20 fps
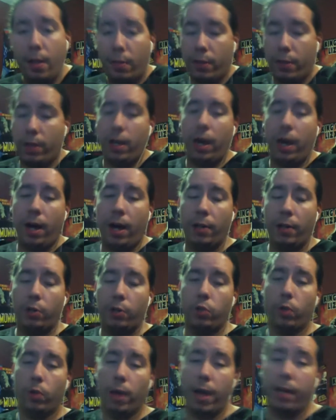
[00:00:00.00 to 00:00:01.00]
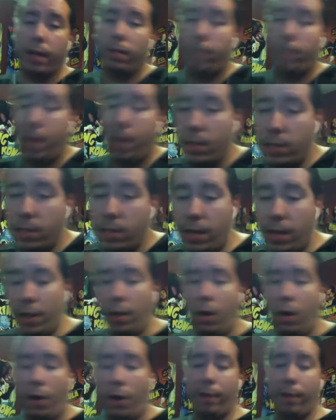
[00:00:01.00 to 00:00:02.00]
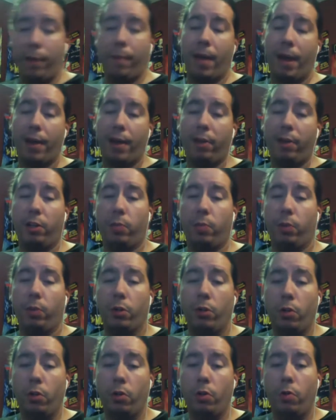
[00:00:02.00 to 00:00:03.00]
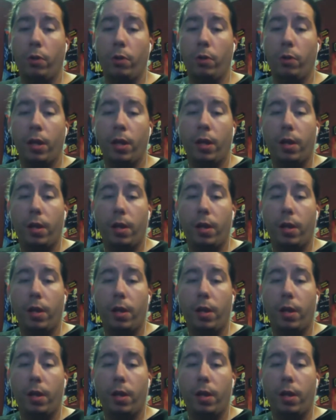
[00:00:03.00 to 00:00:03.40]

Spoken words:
the contract Mann signed automatically renewed.